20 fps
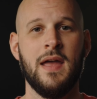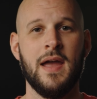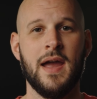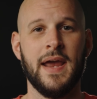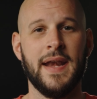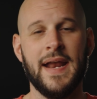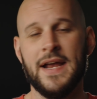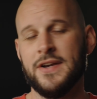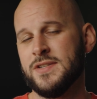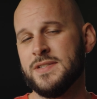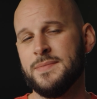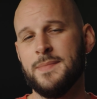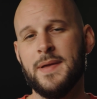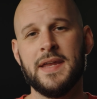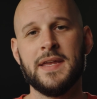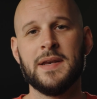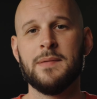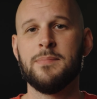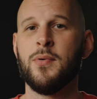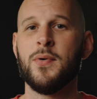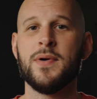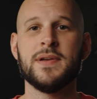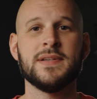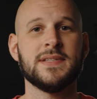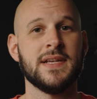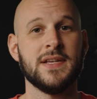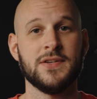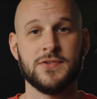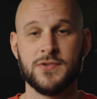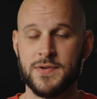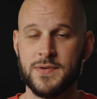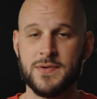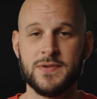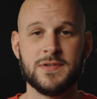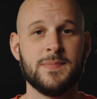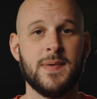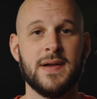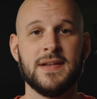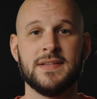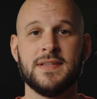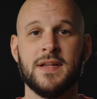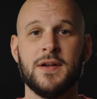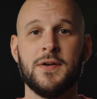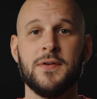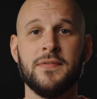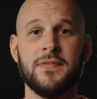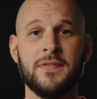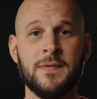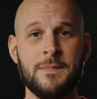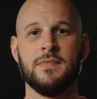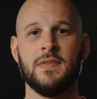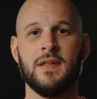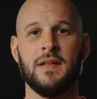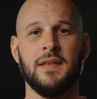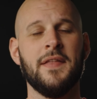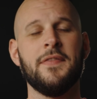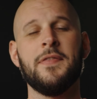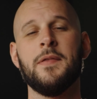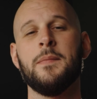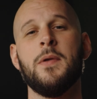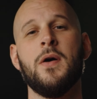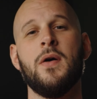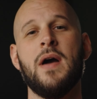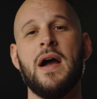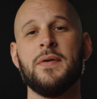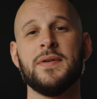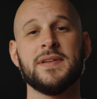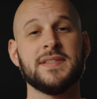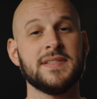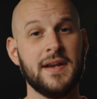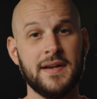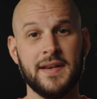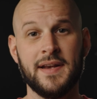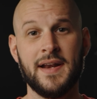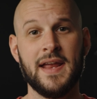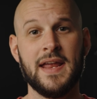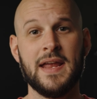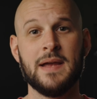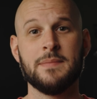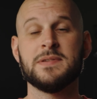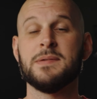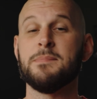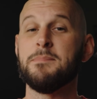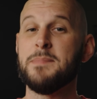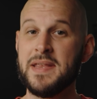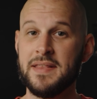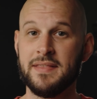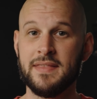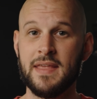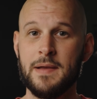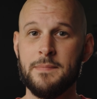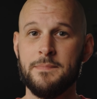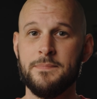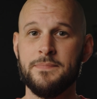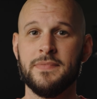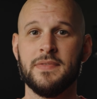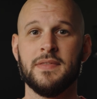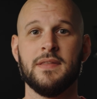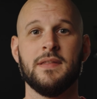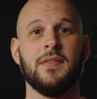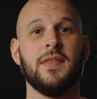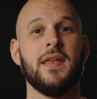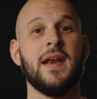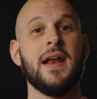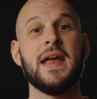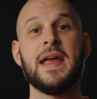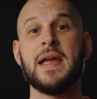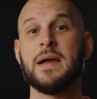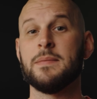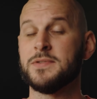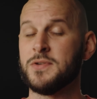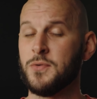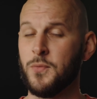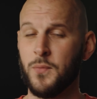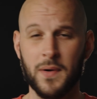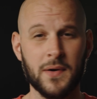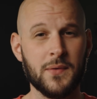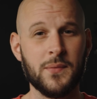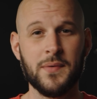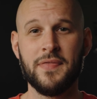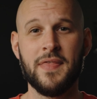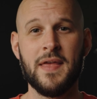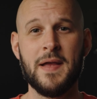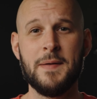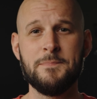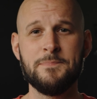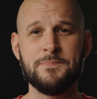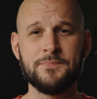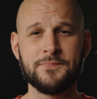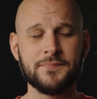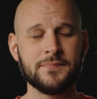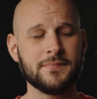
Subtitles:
And I just make it a point to introduce myself, let them know how excited I am to meet them, that I am to work with them.